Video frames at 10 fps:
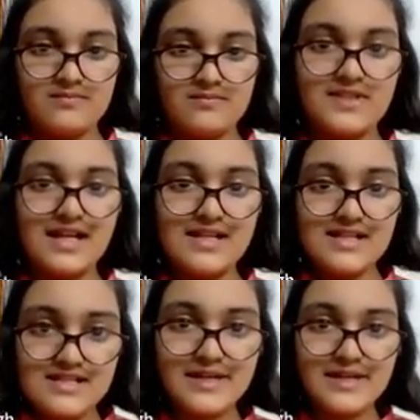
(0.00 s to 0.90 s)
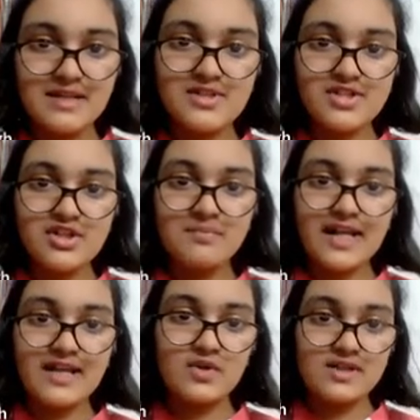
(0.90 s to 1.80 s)
So that's pretty much how
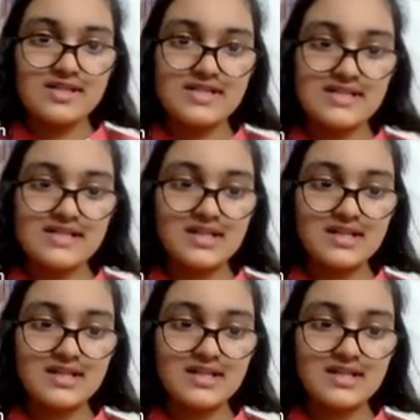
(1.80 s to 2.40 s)
padding works.